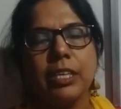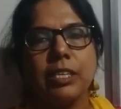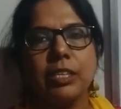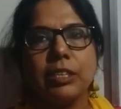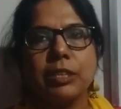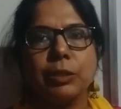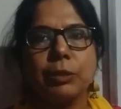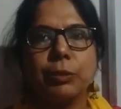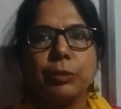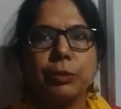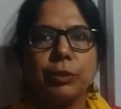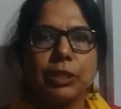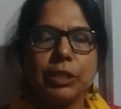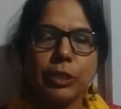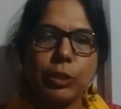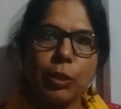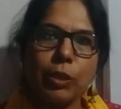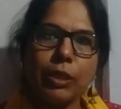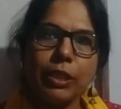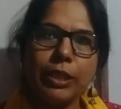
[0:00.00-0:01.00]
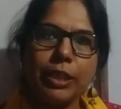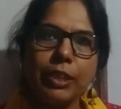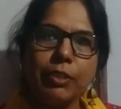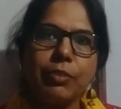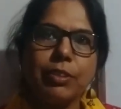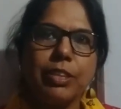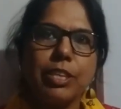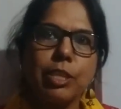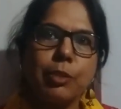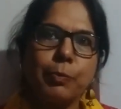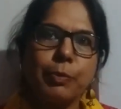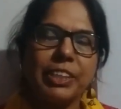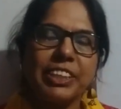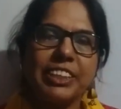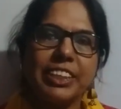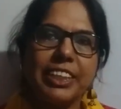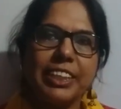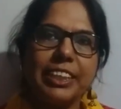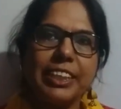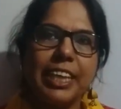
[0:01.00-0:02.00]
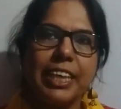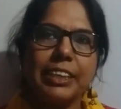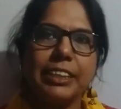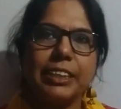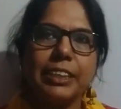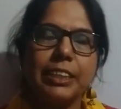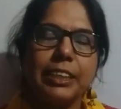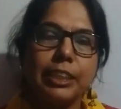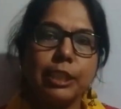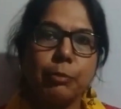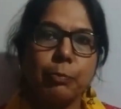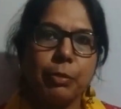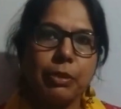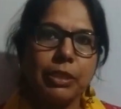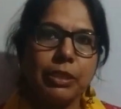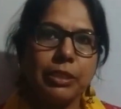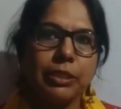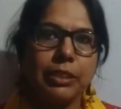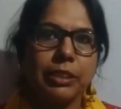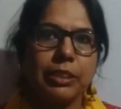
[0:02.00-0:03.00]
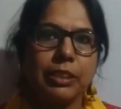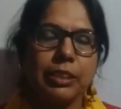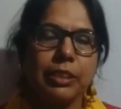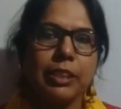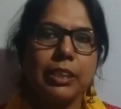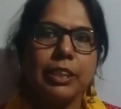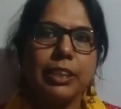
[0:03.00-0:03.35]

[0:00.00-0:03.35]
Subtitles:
So the solid which is present as a dispersed